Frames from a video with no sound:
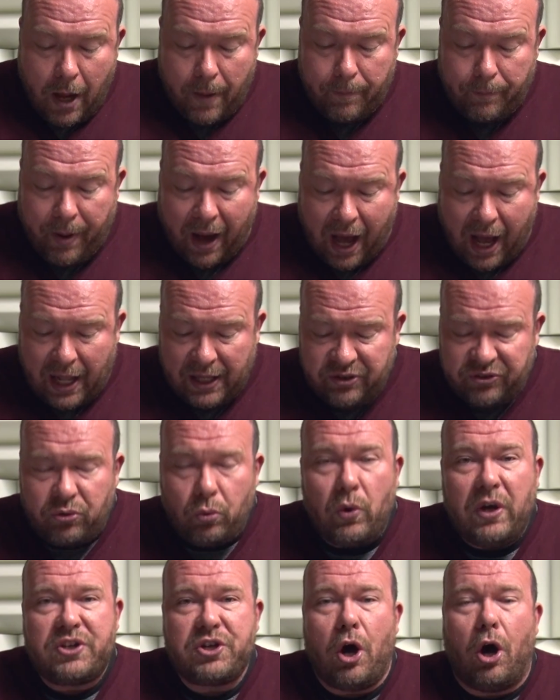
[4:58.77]
Bonds,
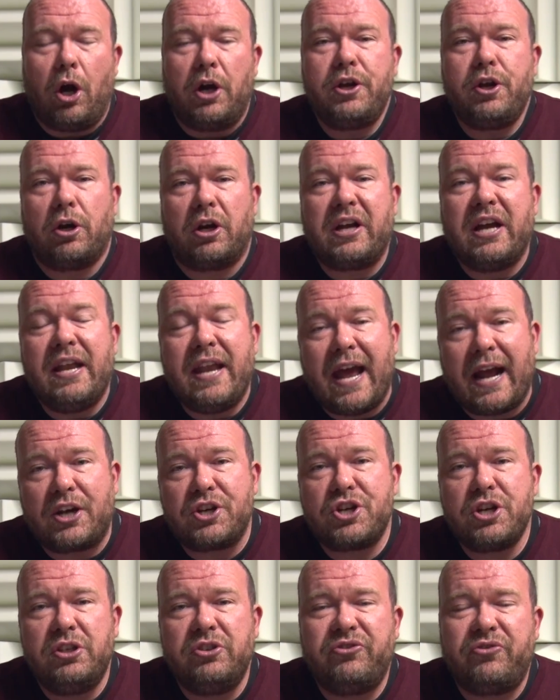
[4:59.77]
which are your
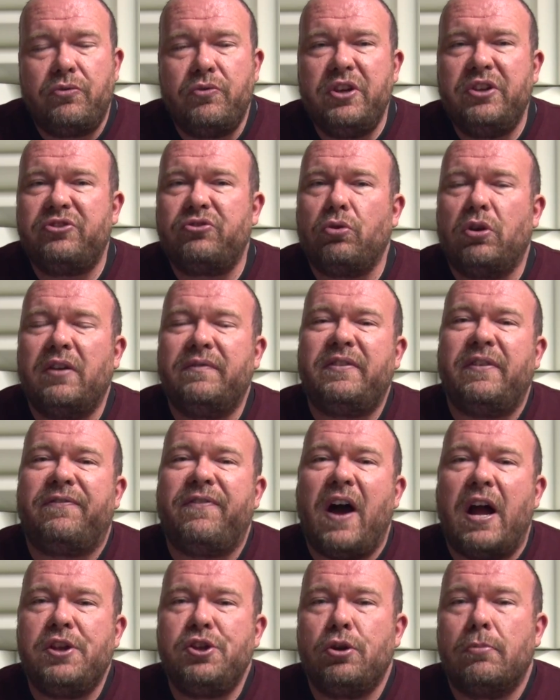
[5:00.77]
connections, these sort of define